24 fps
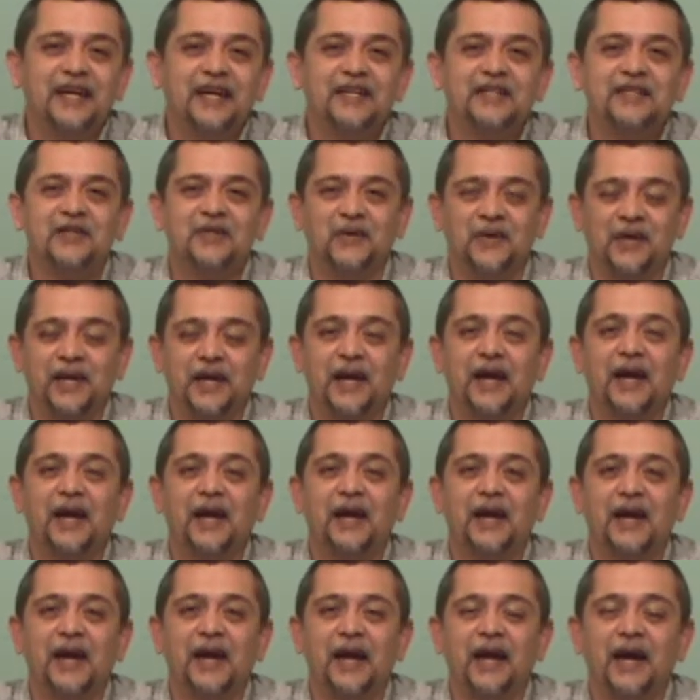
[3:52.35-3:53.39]
So
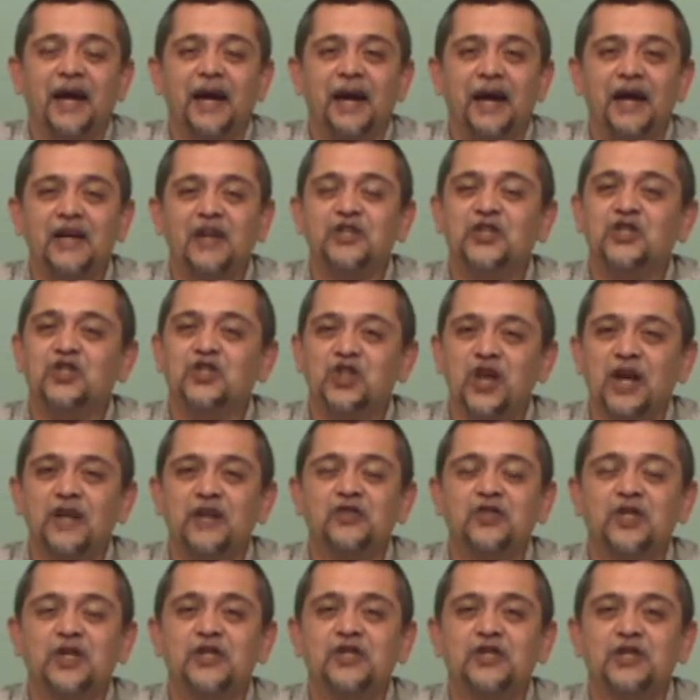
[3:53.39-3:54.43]
again, it's a
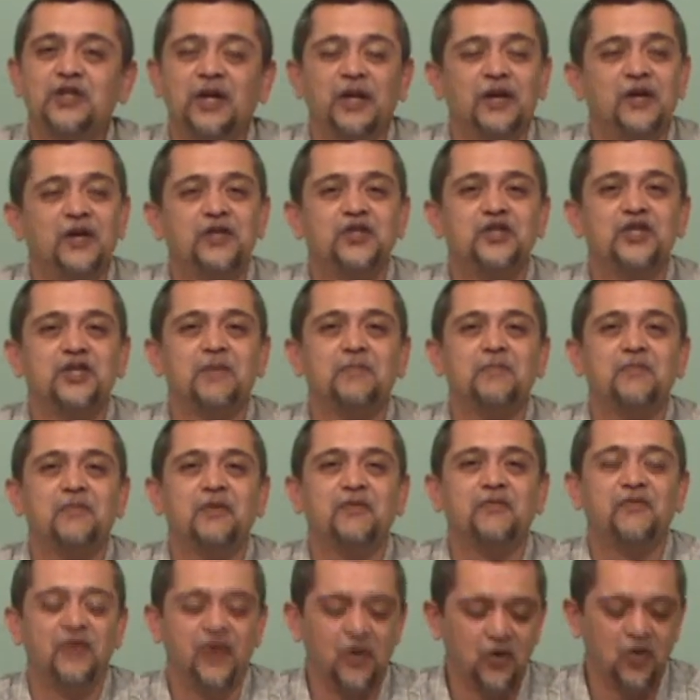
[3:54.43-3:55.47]
sentence in the
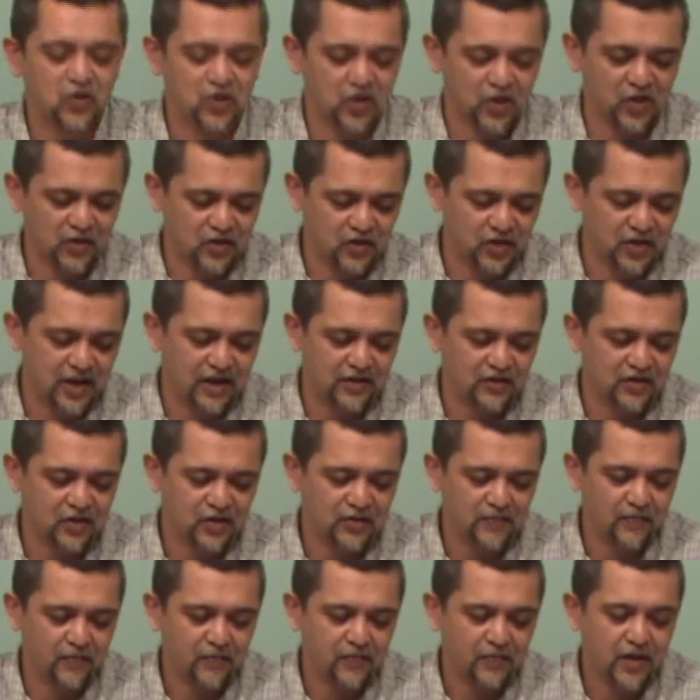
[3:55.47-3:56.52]
simple future
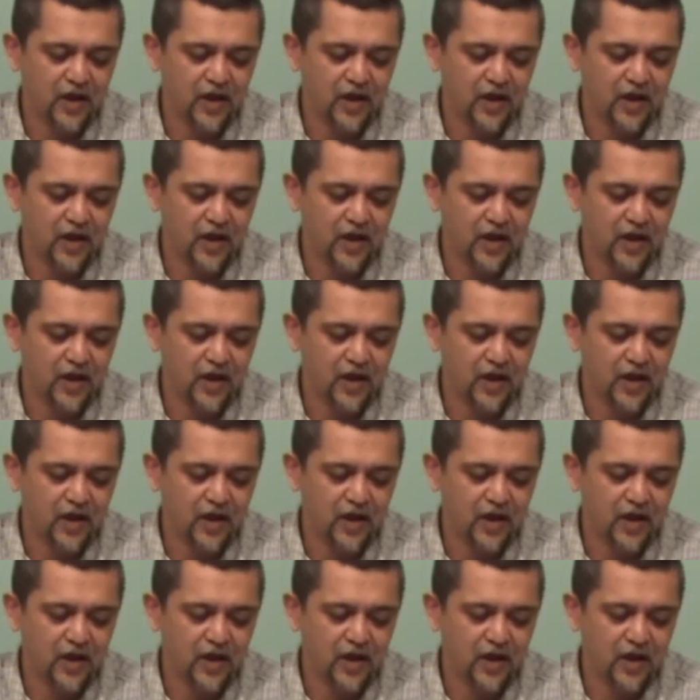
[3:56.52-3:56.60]
tense.